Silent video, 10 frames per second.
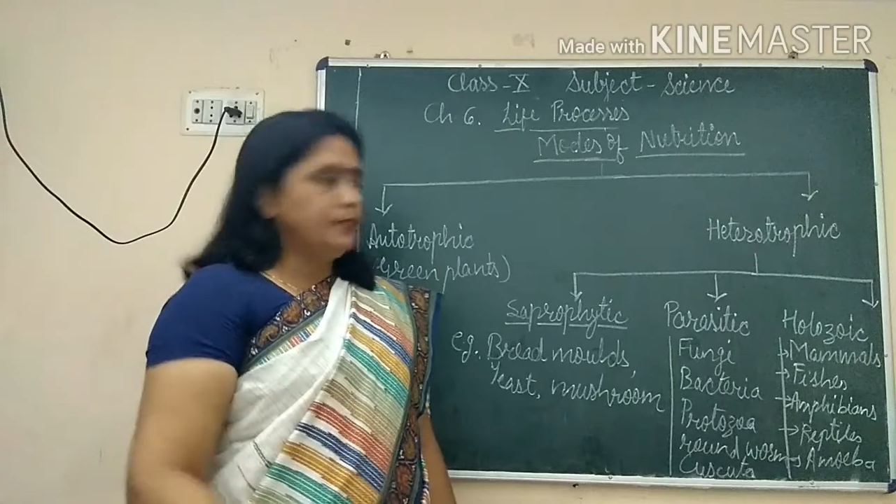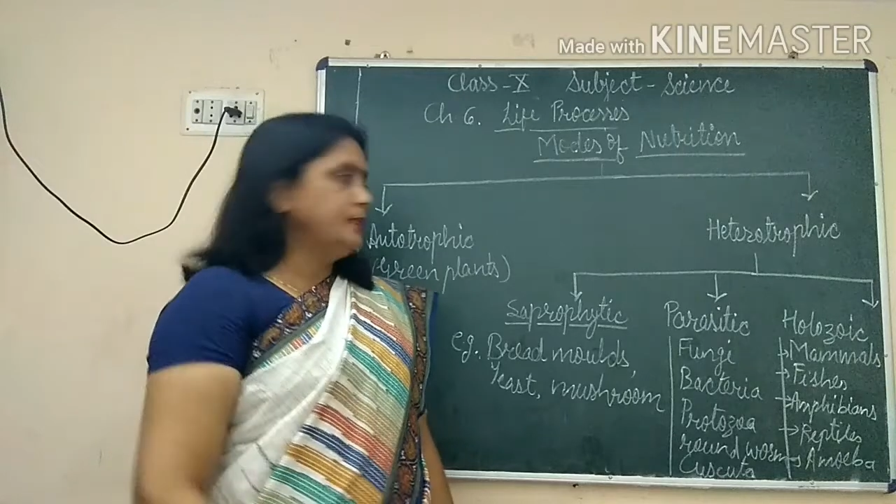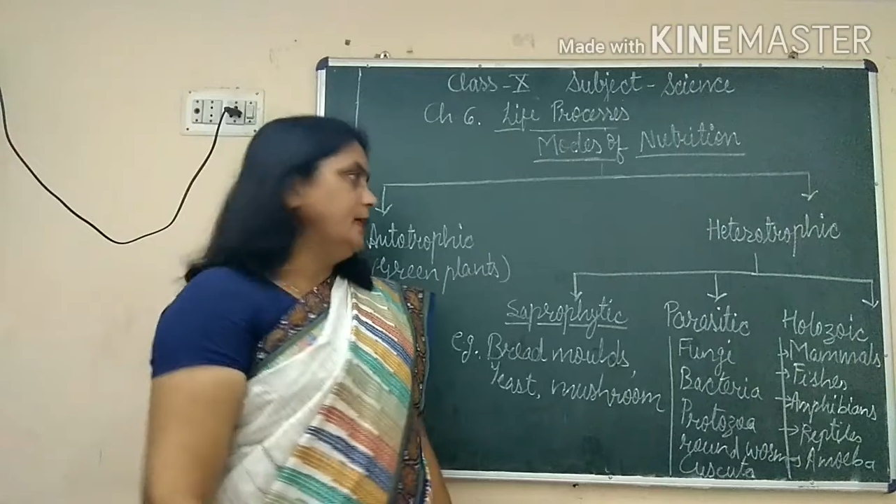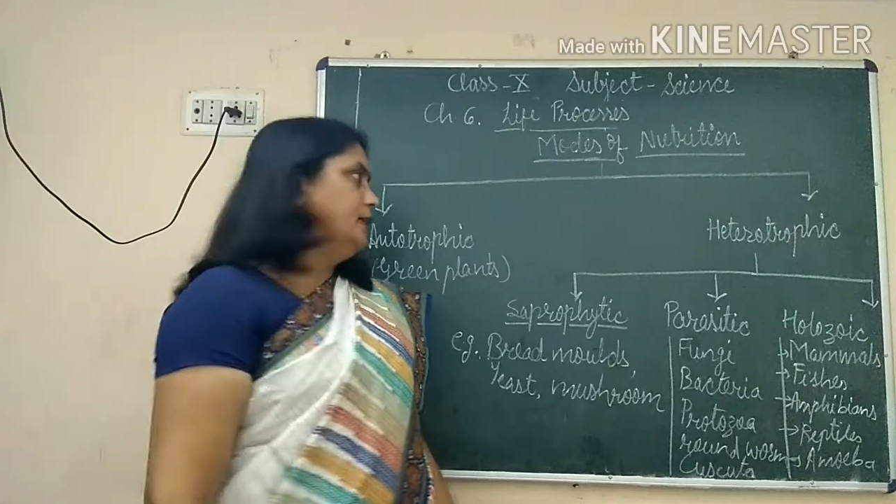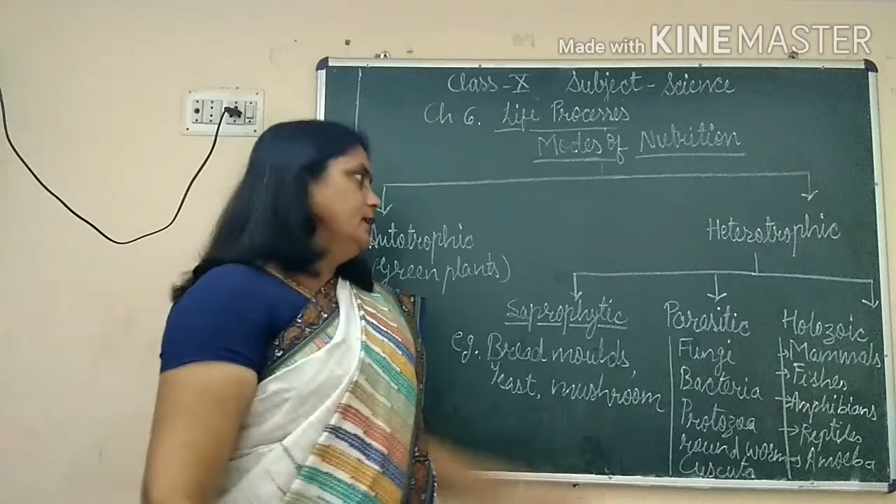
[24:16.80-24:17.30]

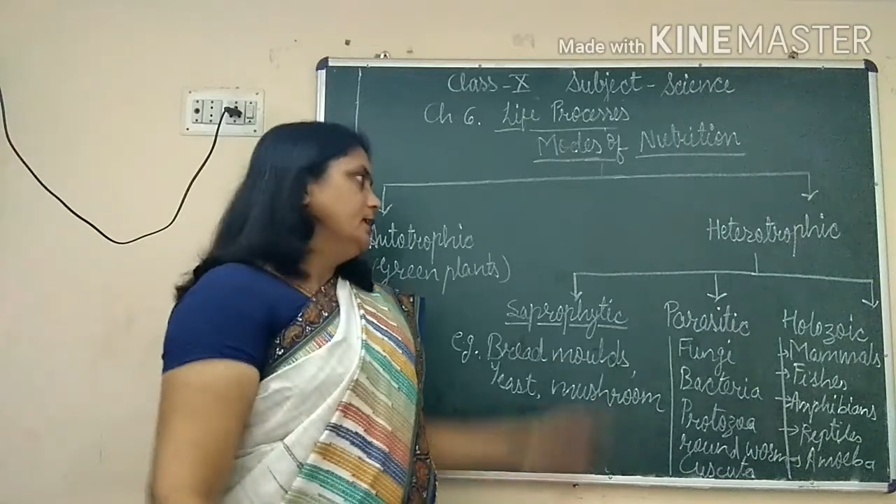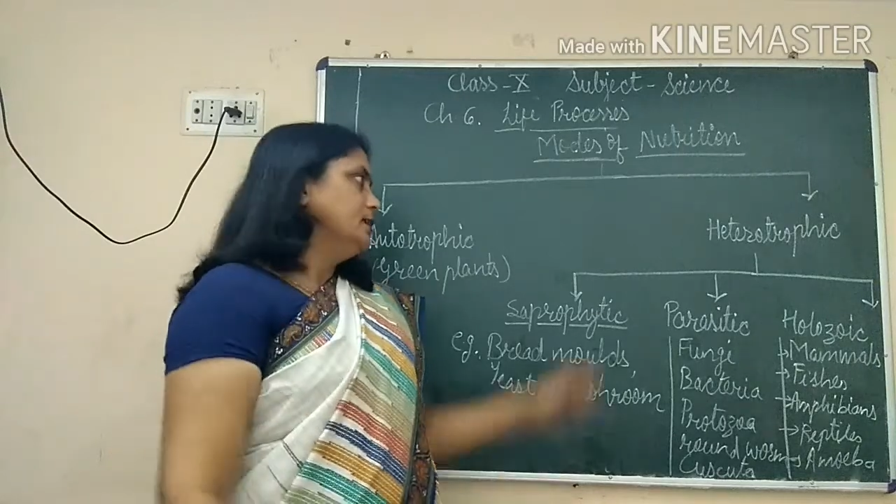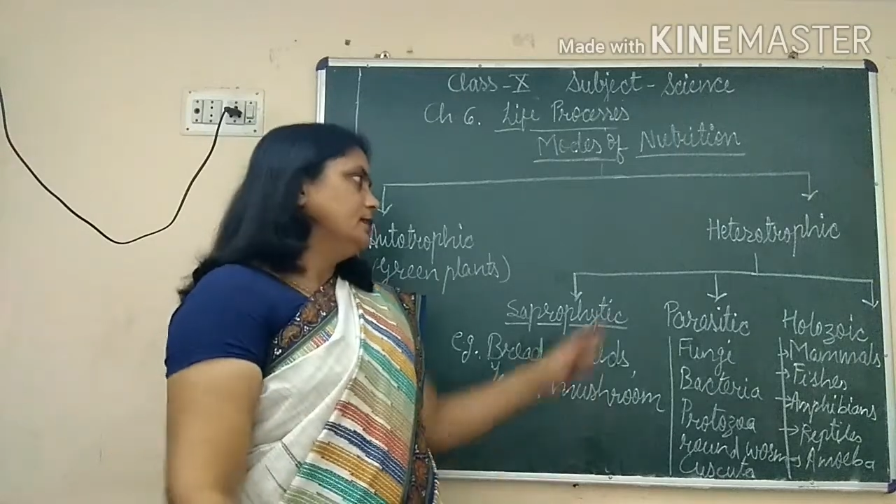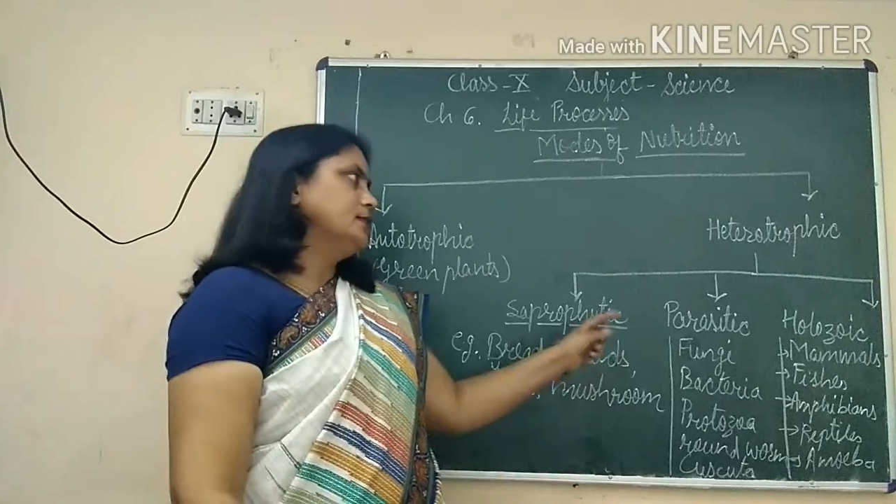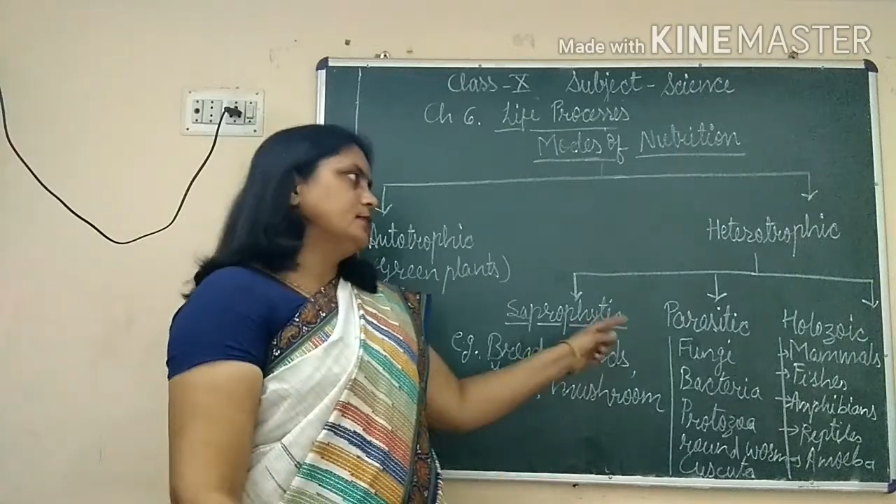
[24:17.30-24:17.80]
then
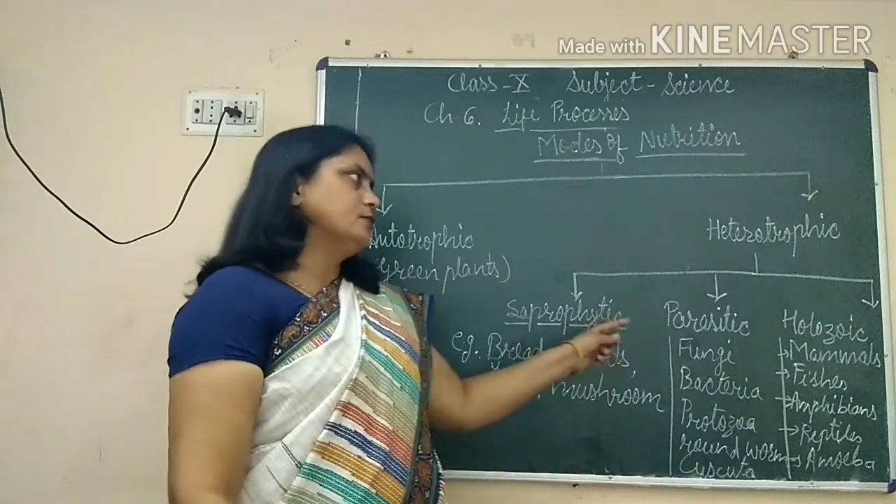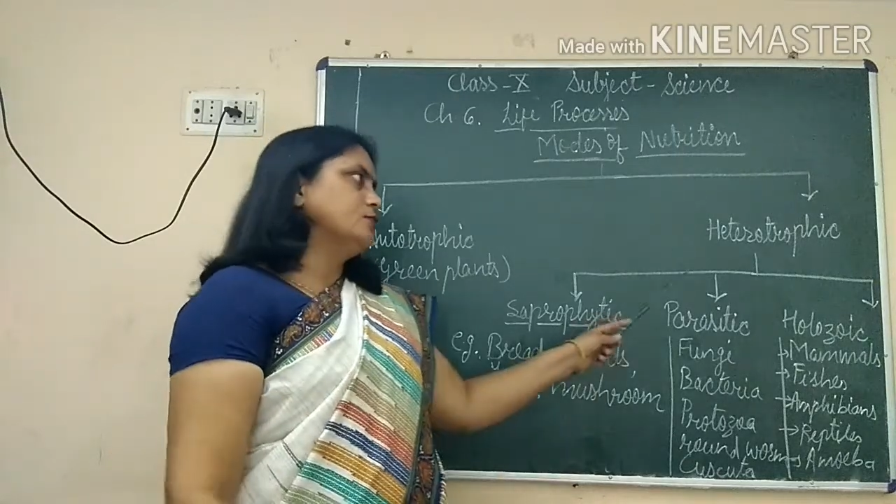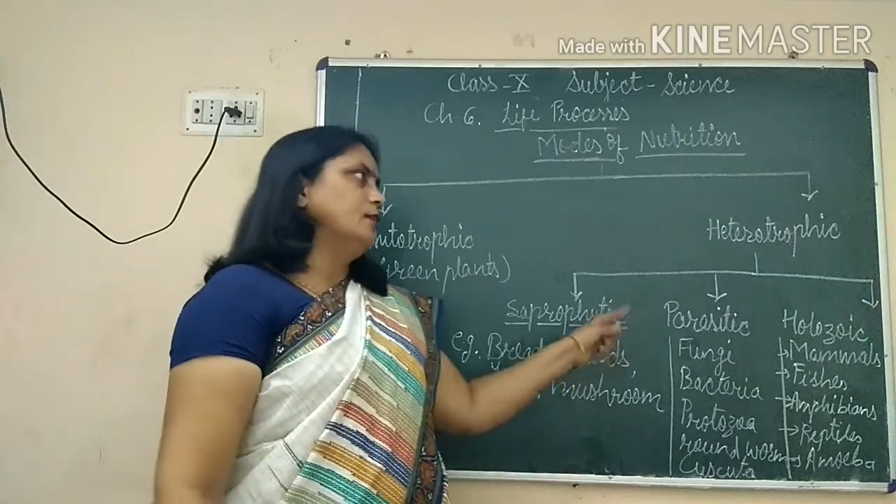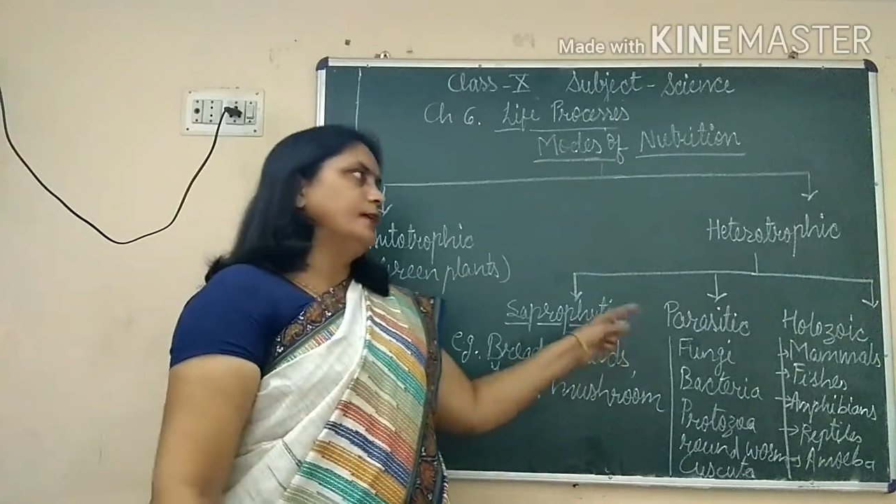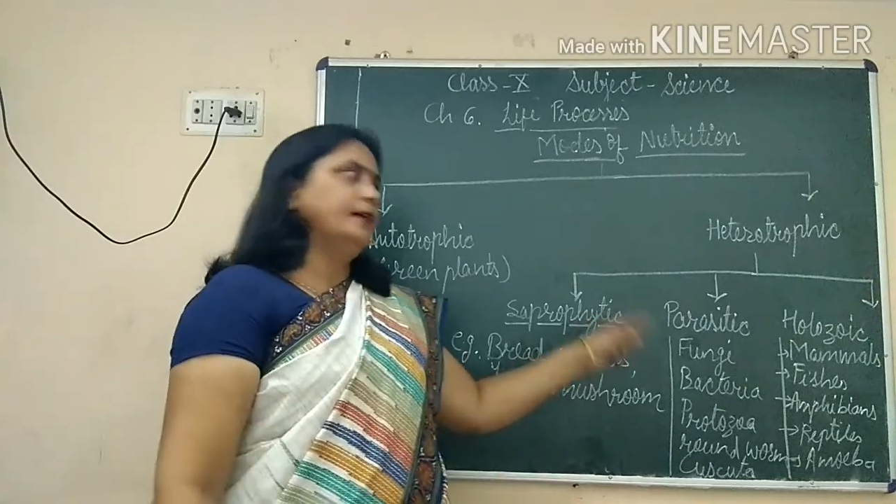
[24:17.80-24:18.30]
this is called